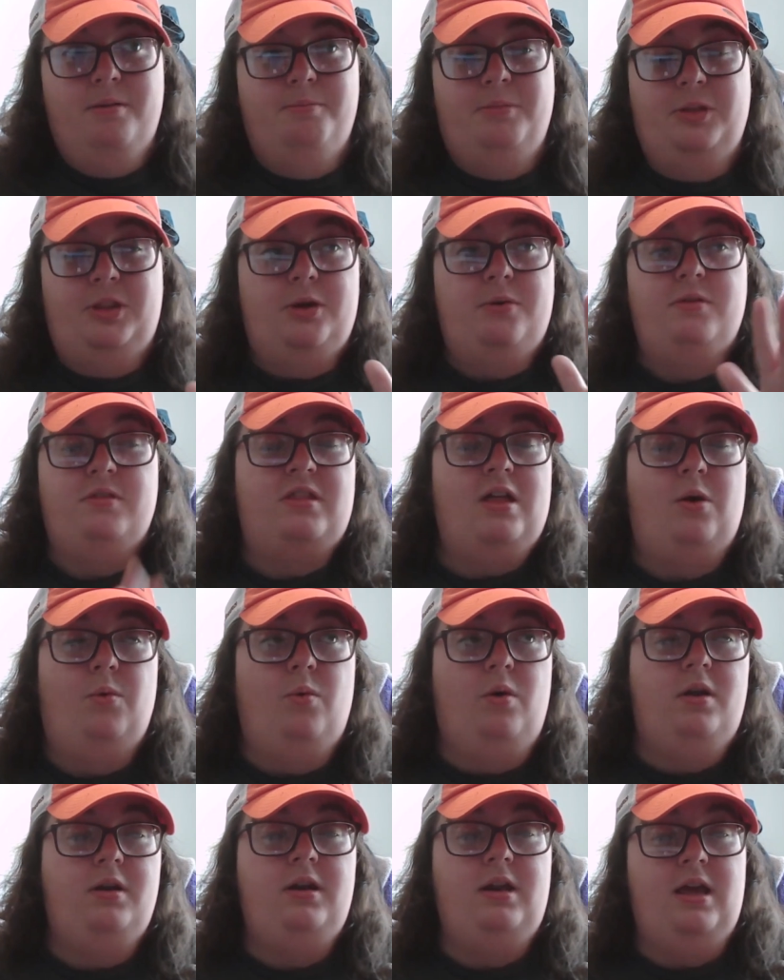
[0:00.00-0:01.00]
but there was that
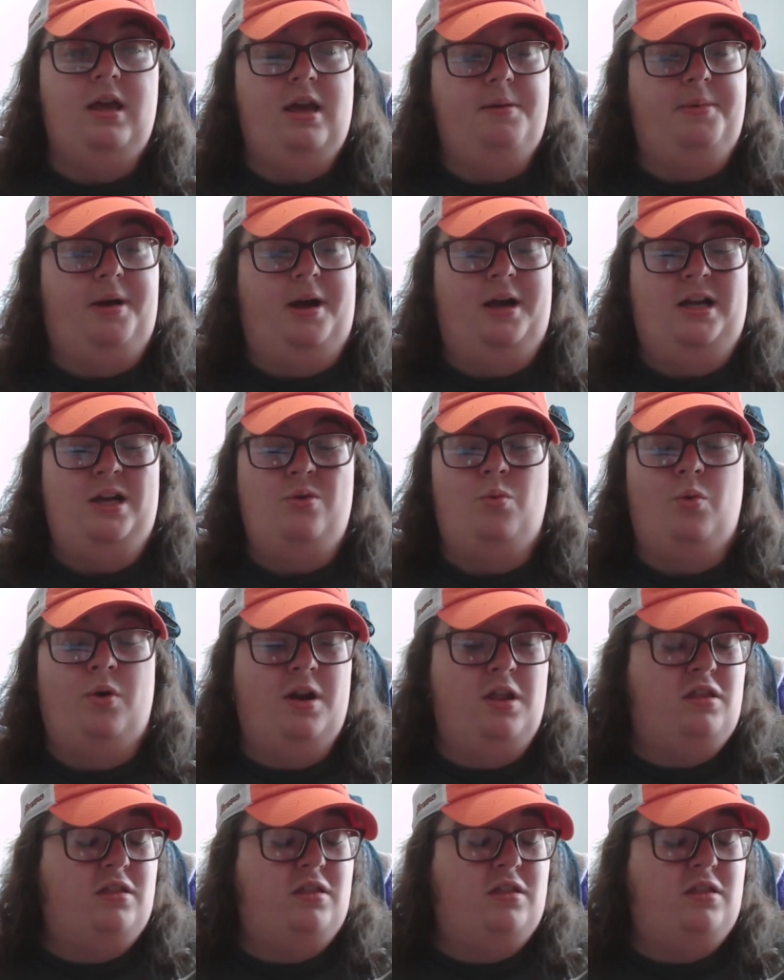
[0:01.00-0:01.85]
one game, I want